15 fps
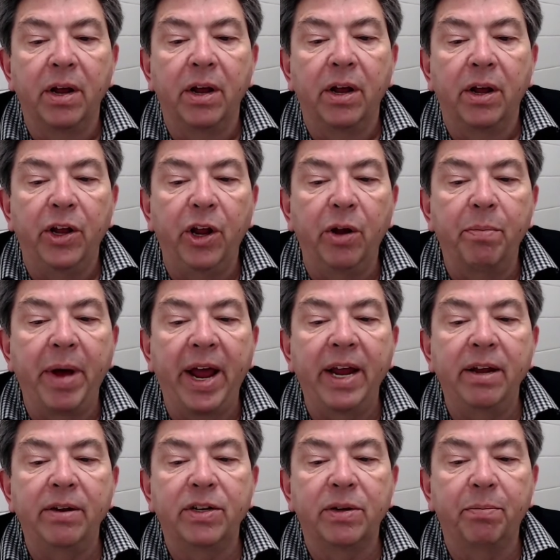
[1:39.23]
You may
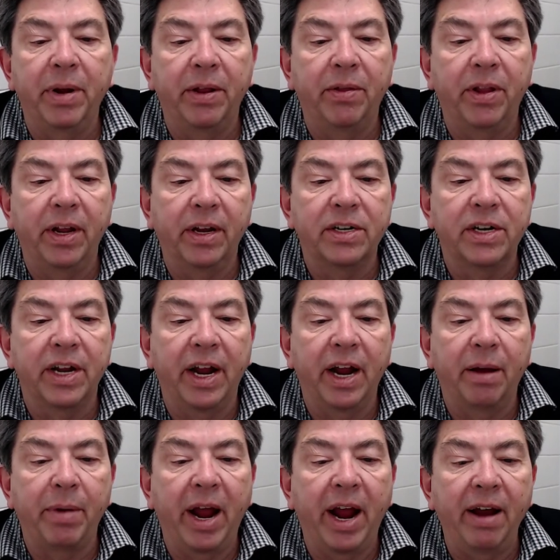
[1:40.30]
submit the
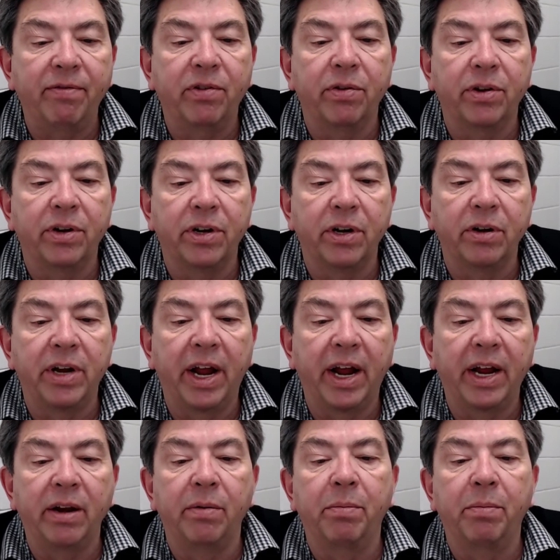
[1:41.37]
exam after the due date,